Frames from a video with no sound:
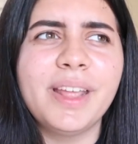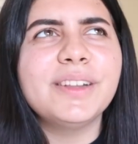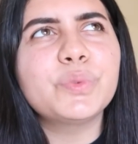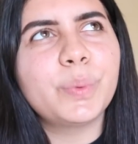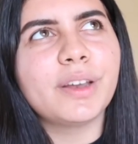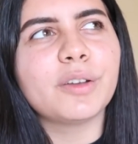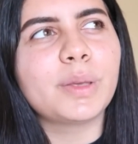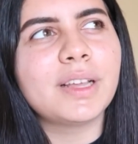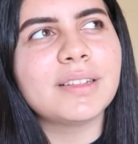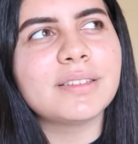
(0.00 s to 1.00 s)
And it's weird
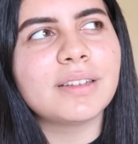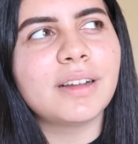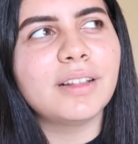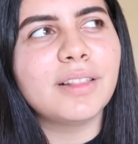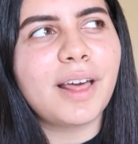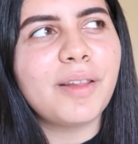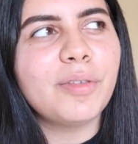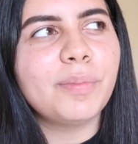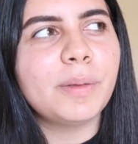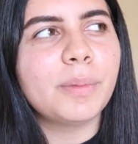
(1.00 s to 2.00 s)
because a lot of
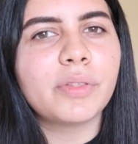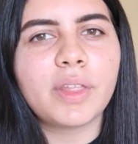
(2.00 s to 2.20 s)
the people